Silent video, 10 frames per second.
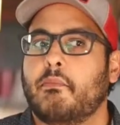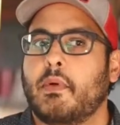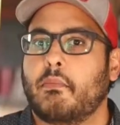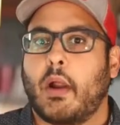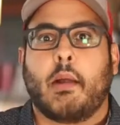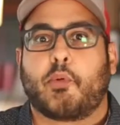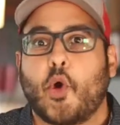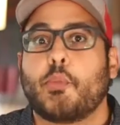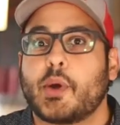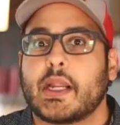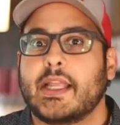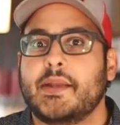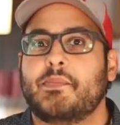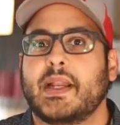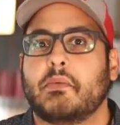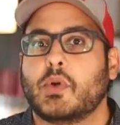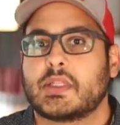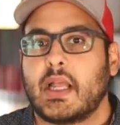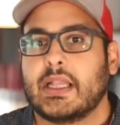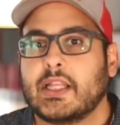appropriately, but was
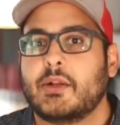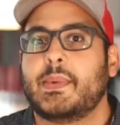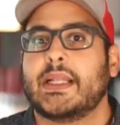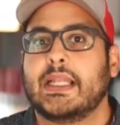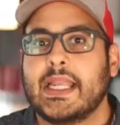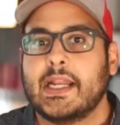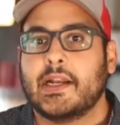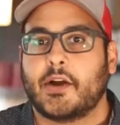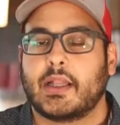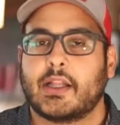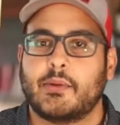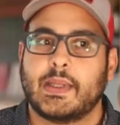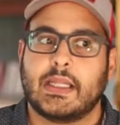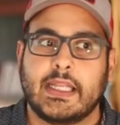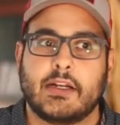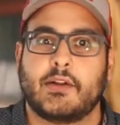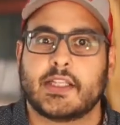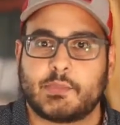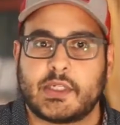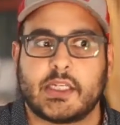a little bit leaner in this
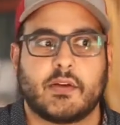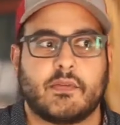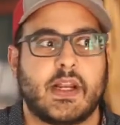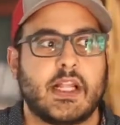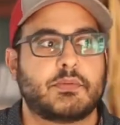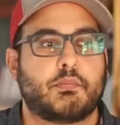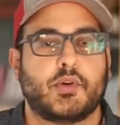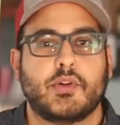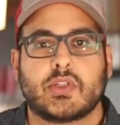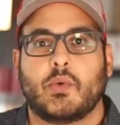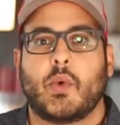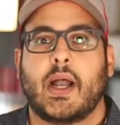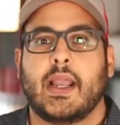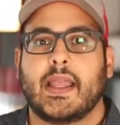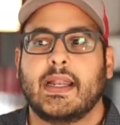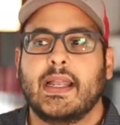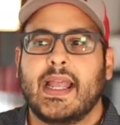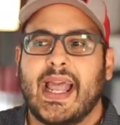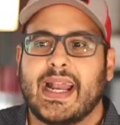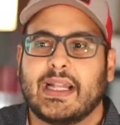particular vintage, produced a wine that
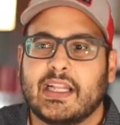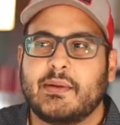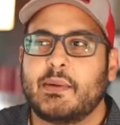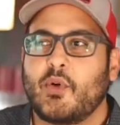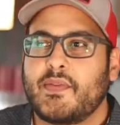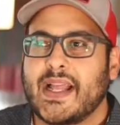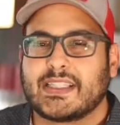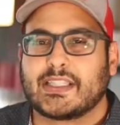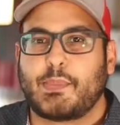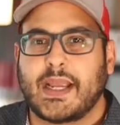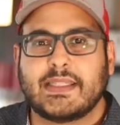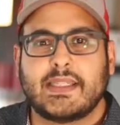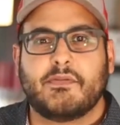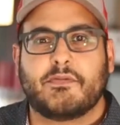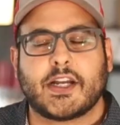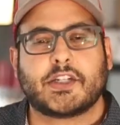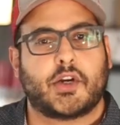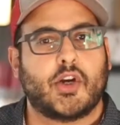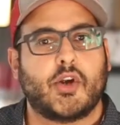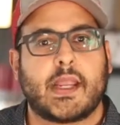had a little bit more of that spicy, fresh
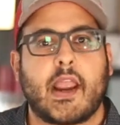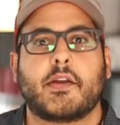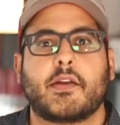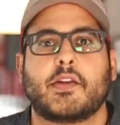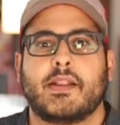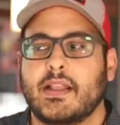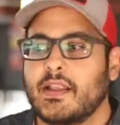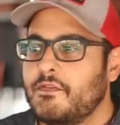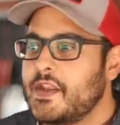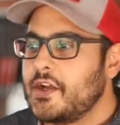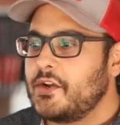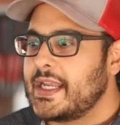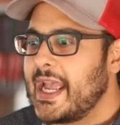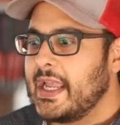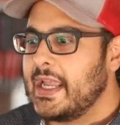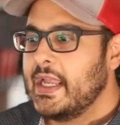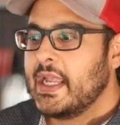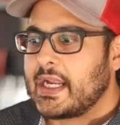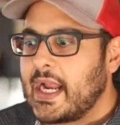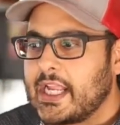herb character, and then the Viognier
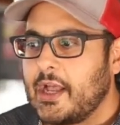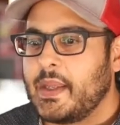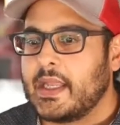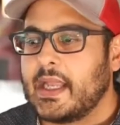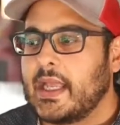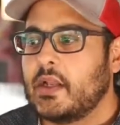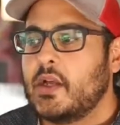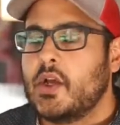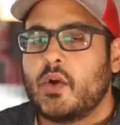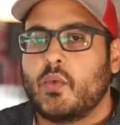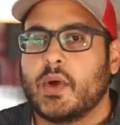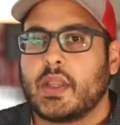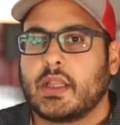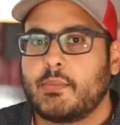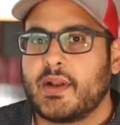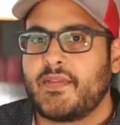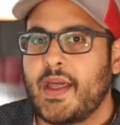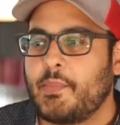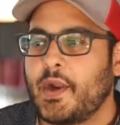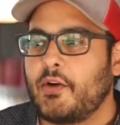kind of coming in with a little bit of
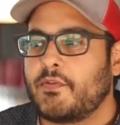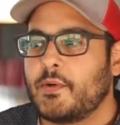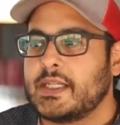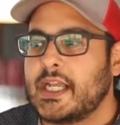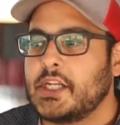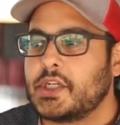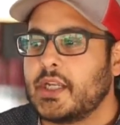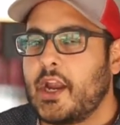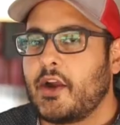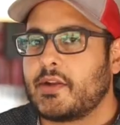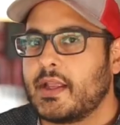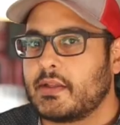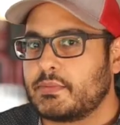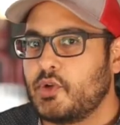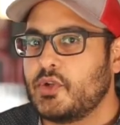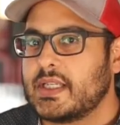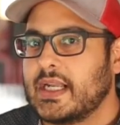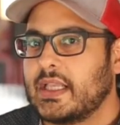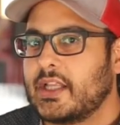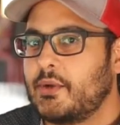that barrel fermentation character that's producing a
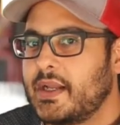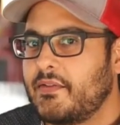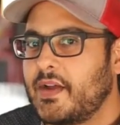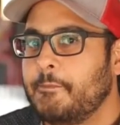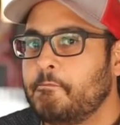little bit of a